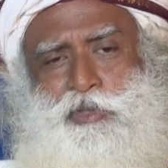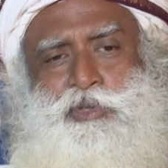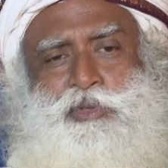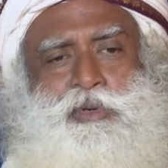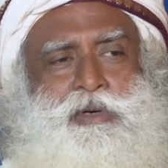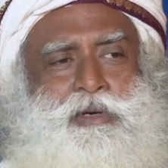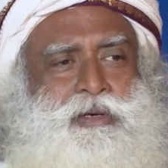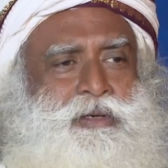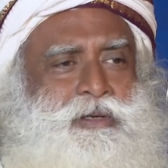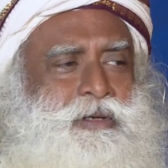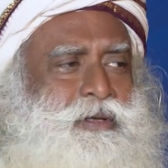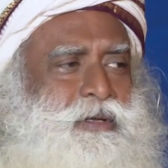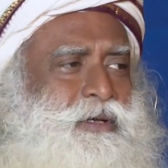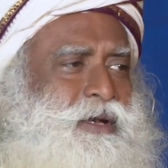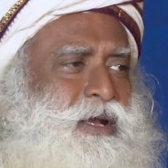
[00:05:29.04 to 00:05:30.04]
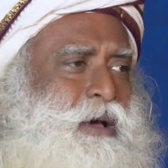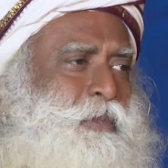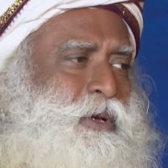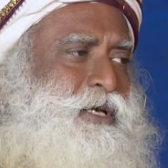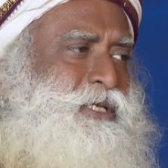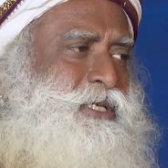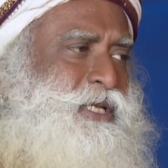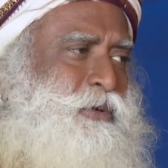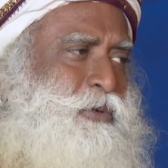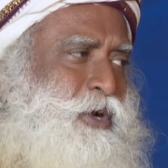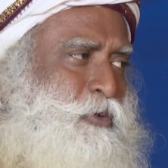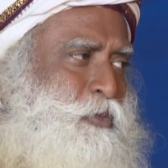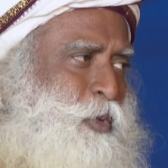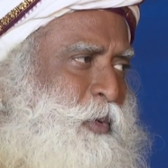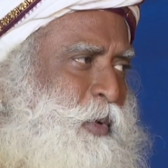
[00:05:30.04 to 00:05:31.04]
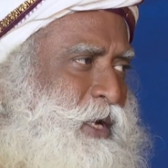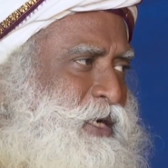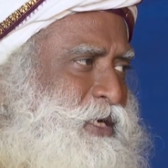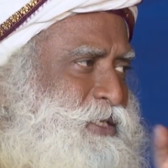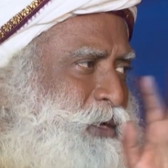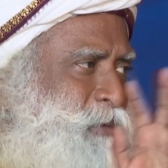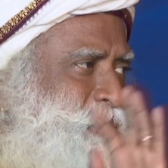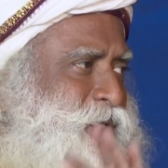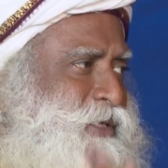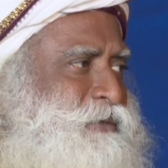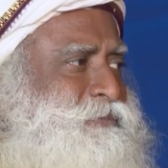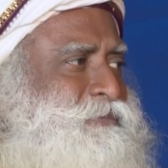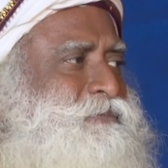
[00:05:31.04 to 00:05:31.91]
sure Ramakrishna would have provided something.